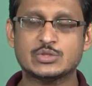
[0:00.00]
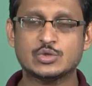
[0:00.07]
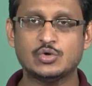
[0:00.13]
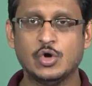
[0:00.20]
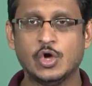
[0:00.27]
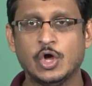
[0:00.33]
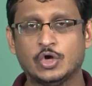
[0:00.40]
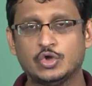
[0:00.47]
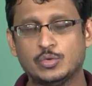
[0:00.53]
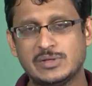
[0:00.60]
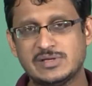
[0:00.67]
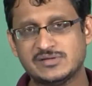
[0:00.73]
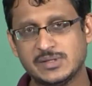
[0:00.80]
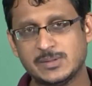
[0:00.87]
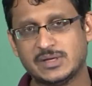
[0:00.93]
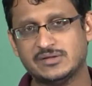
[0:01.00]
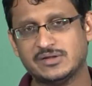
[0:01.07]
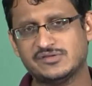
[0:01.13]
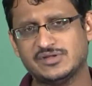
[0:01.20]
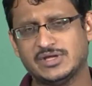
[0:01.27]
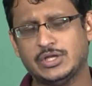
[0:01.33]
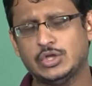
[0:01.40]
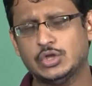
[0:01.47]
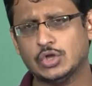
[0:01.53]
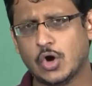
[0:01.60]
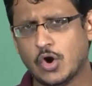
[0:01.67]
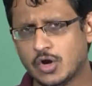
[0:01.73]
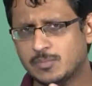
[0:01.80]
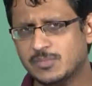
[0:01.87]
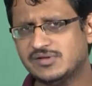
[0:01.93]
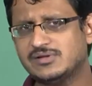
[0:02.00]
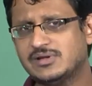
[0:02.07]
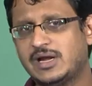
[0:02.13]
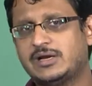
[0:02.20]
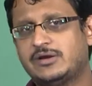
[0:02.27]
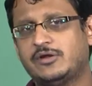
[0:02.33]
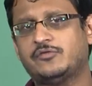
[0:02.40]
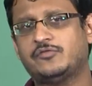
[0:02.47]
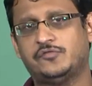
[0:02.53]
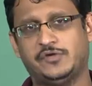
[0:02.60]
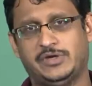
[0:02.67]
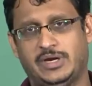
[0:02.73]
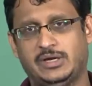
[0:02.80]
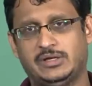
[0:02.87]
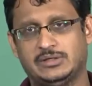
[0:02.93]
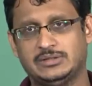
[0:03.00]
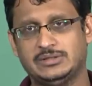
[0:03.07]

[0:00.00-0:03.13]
So, you will see that there is enormous electric field